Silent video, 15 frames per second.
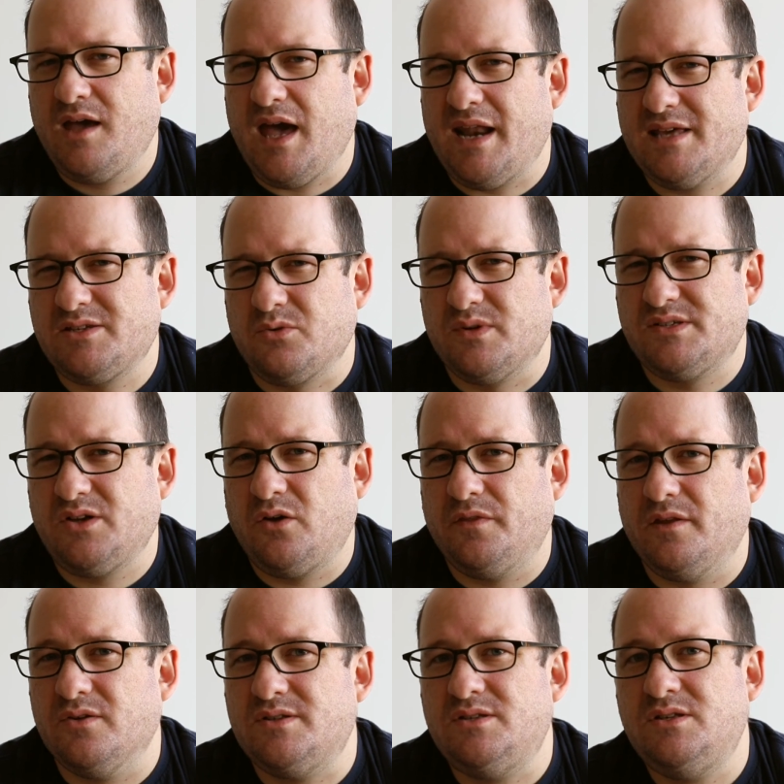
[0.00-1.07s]
And as a result,
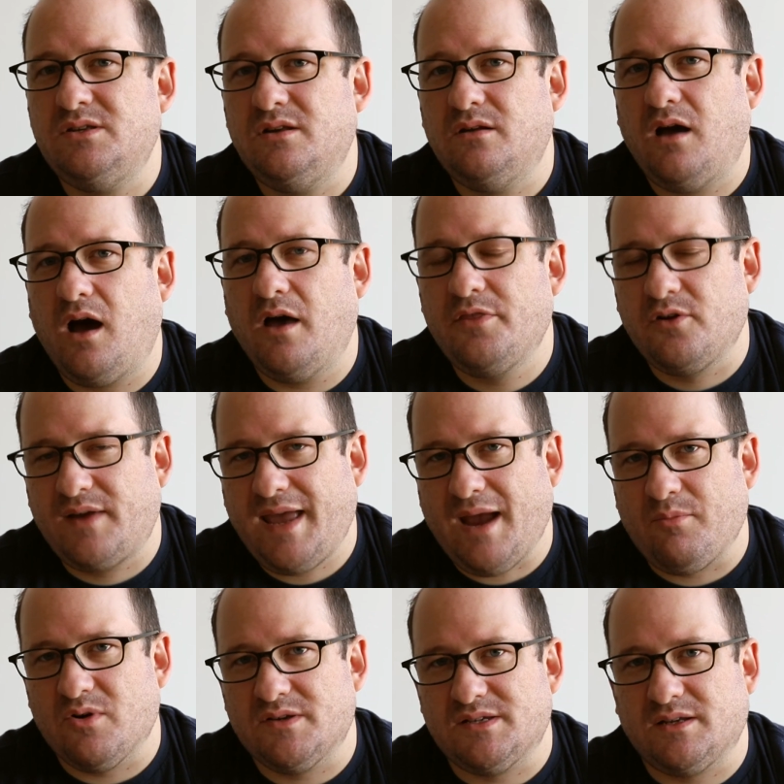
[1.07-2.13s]
there's other
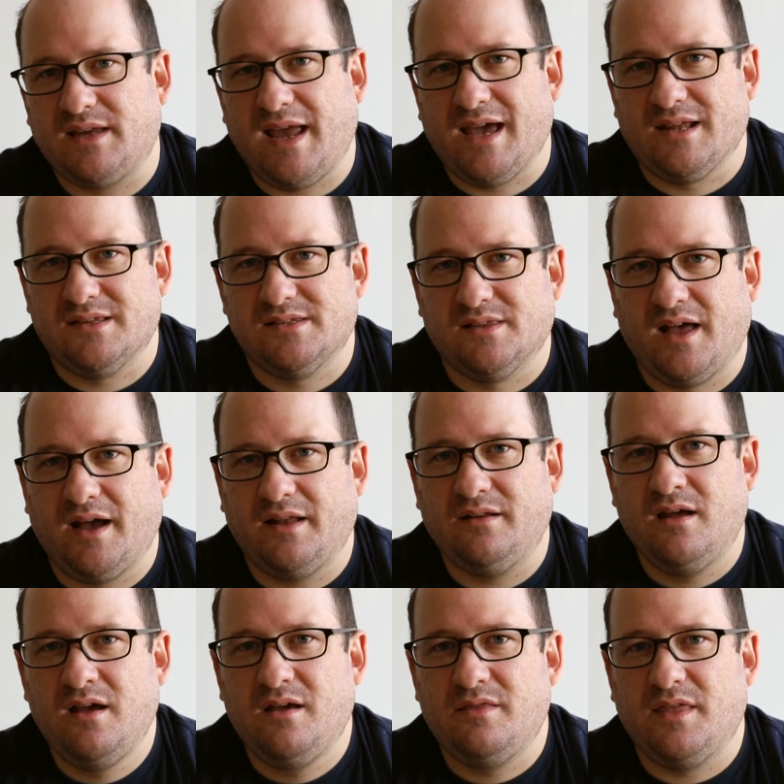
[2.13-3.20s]
cameras in Canon's
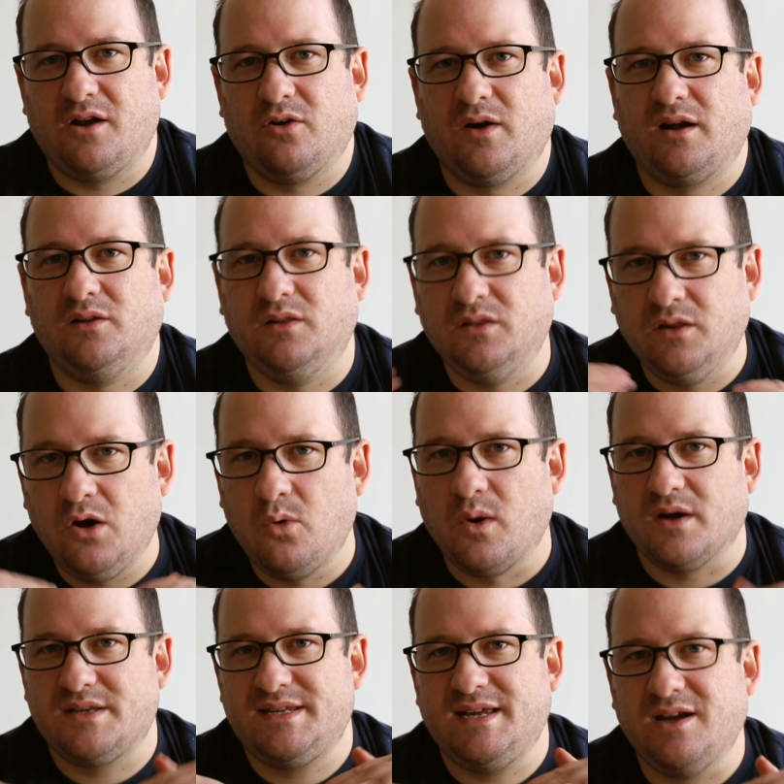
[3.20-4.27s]
line that are on a
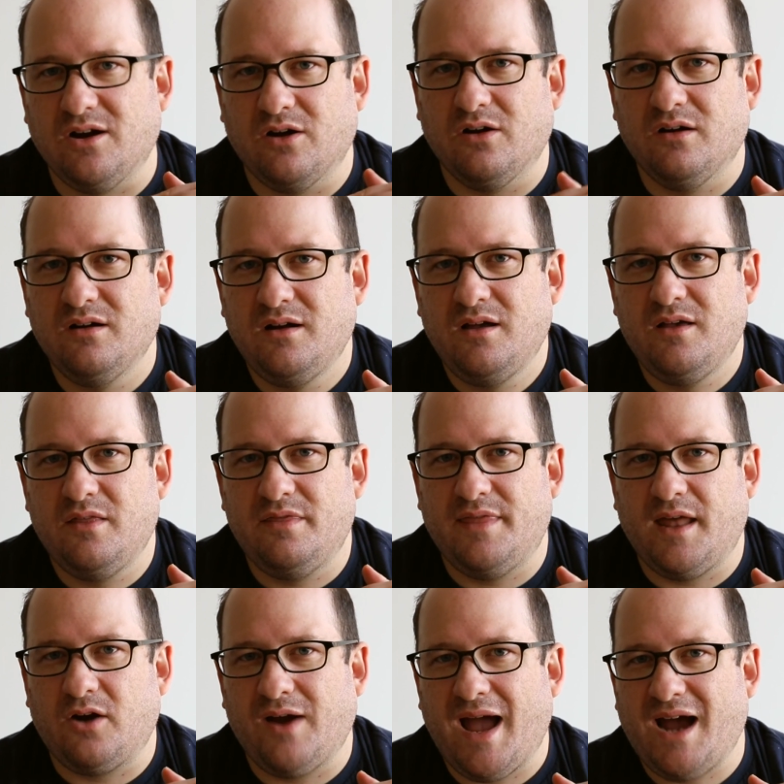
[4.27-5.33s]
lower tier
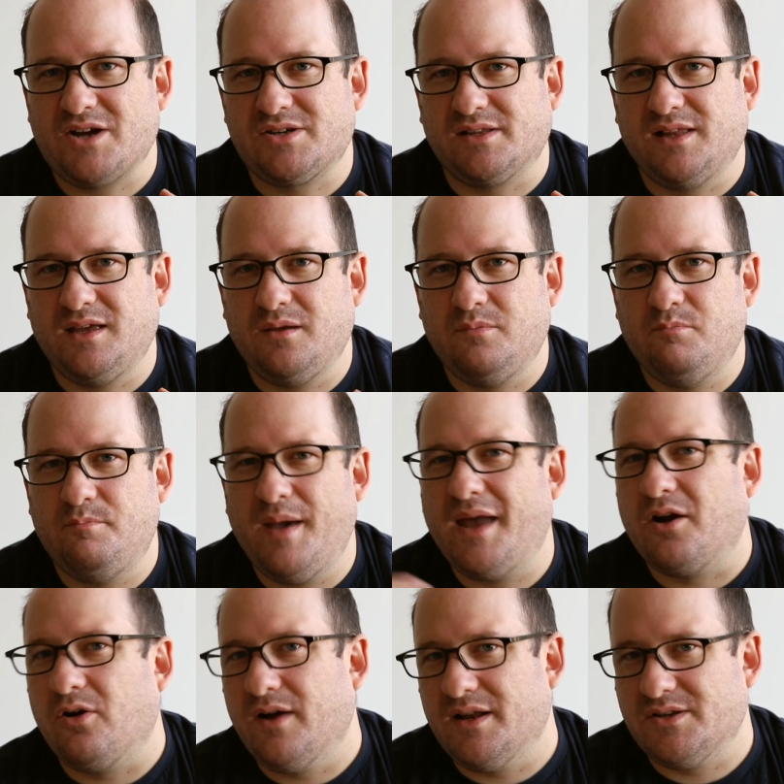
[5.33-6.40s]
that are actually
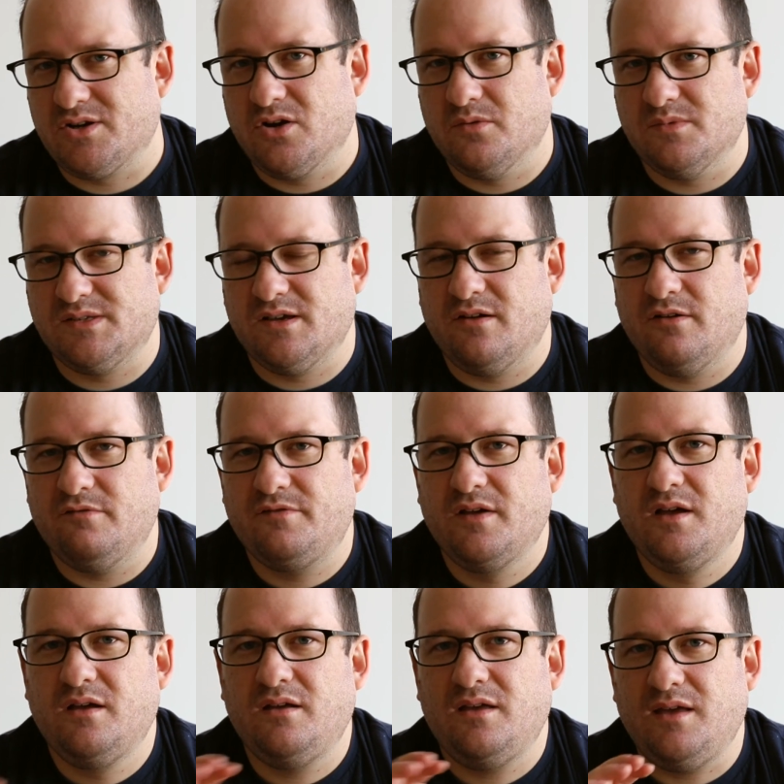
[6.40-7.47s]
better in terms of
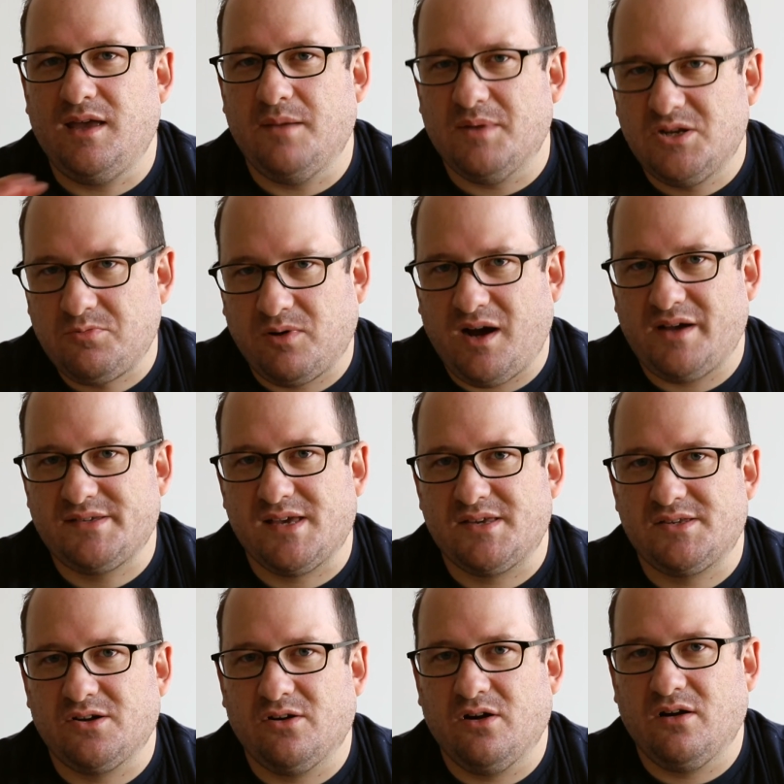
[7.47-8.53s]
image
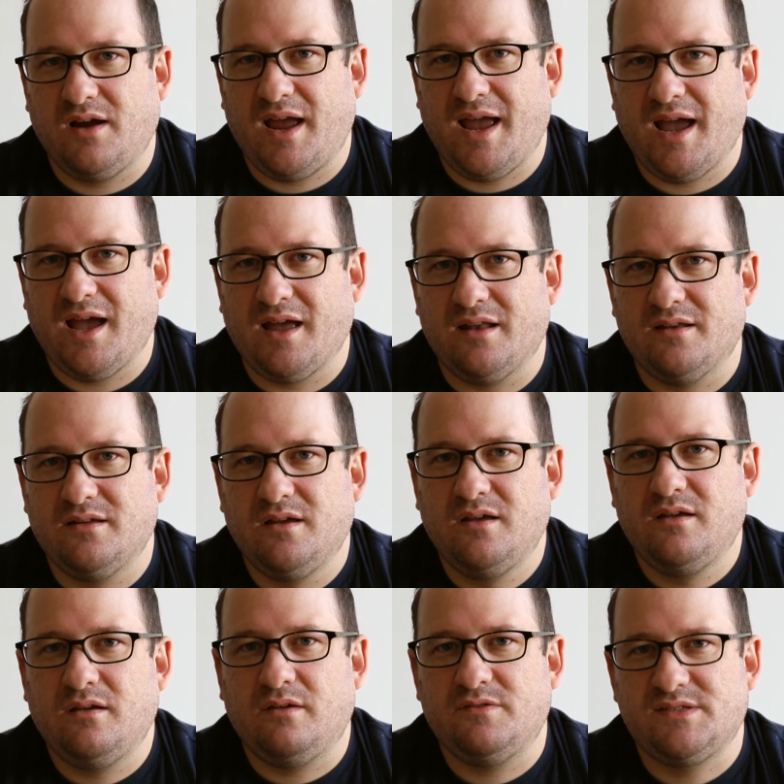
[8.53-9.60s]
processor and
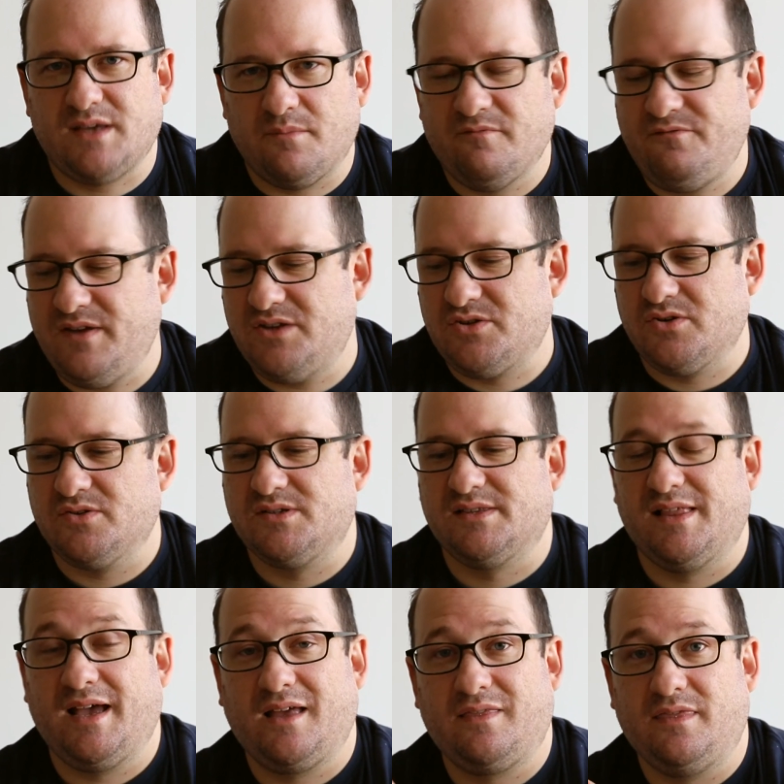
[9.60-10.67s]
some features
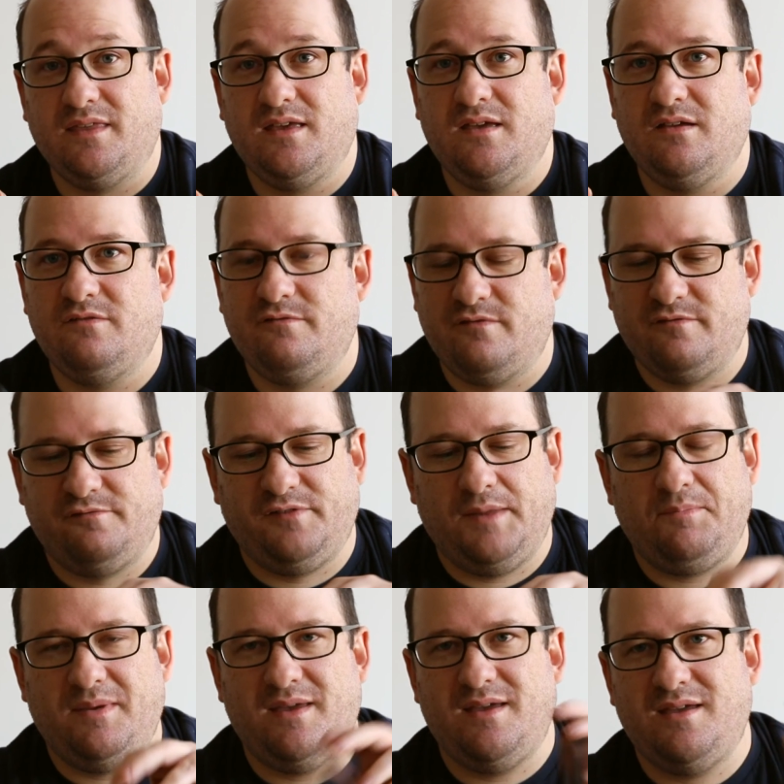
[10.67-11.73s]
like the
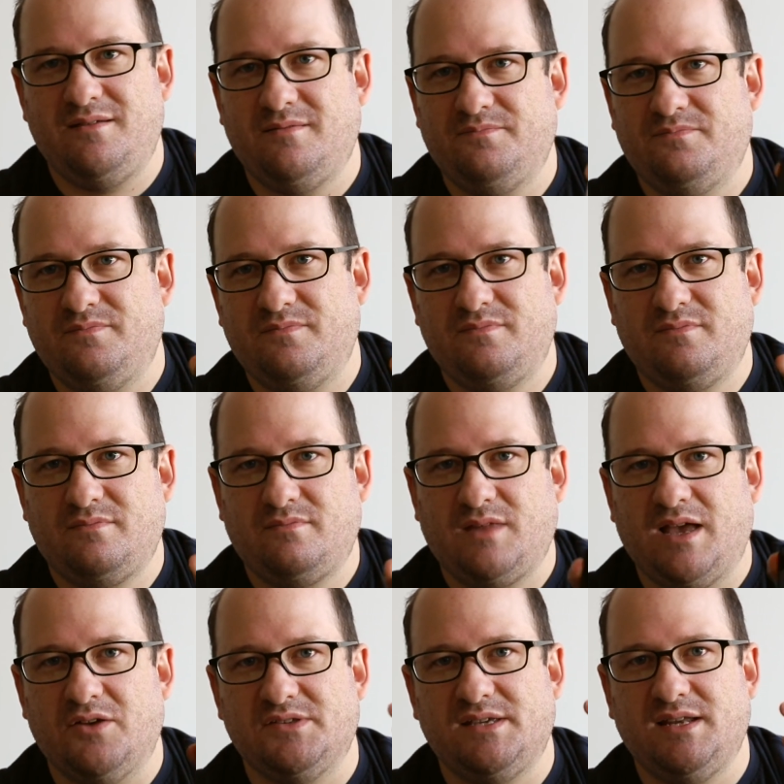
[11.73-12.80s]
flippy
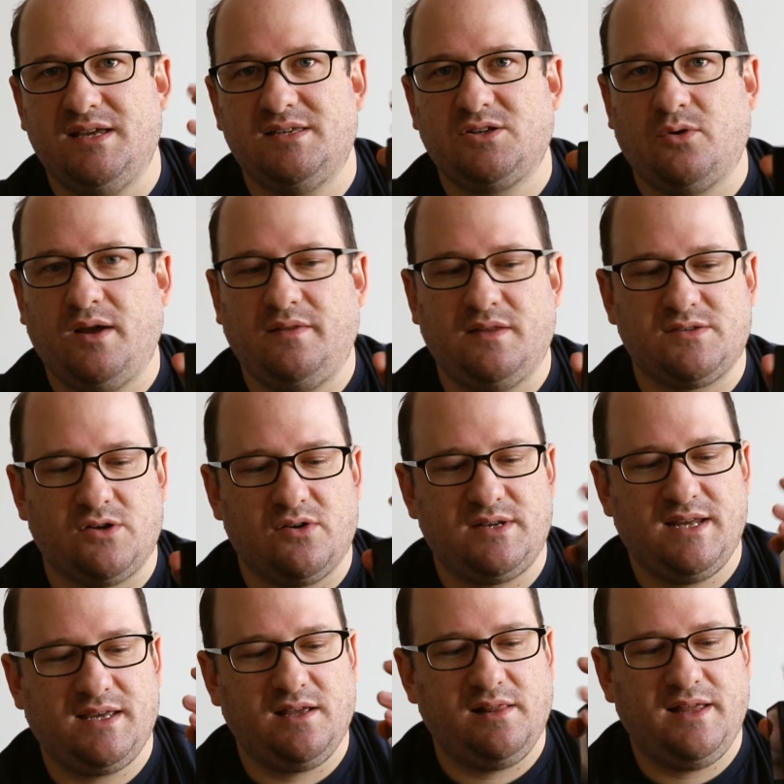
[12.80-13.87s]
LCD screen that's
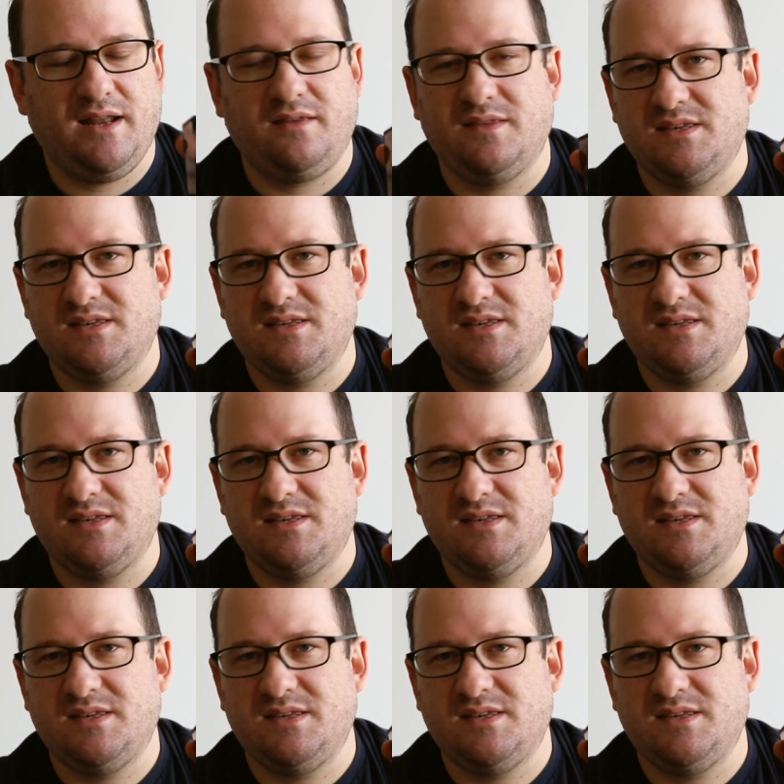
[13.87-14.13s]
articulating.